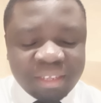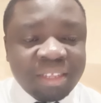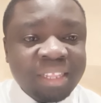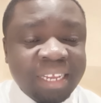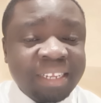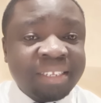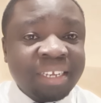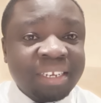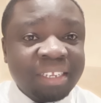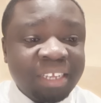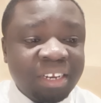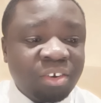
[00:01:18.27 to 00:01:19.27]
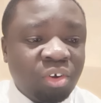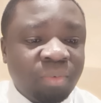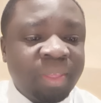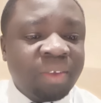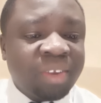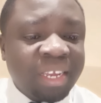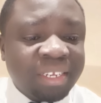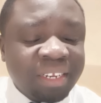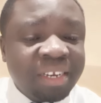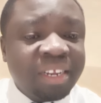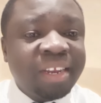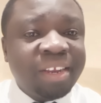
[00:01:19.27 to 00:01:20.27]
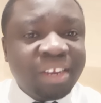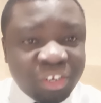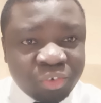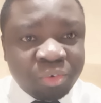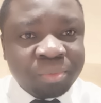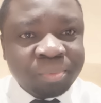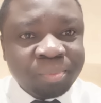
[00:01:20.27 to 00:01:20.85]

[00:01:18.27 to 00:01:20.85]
that is Secretary General of the United Nations.